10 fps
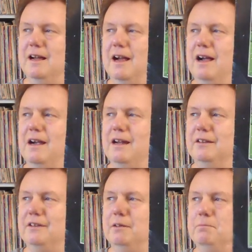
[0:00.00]
and
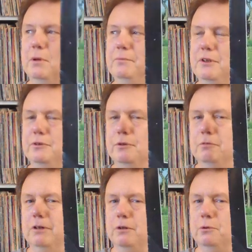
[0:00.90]
I popped into a
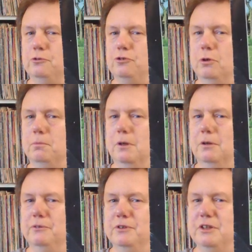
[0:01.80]
record shop when I
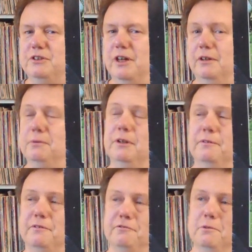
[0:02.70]
was in this town. I went
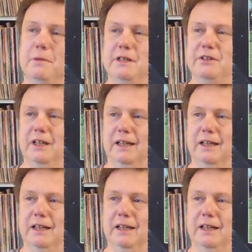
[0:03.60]
over for a meeting,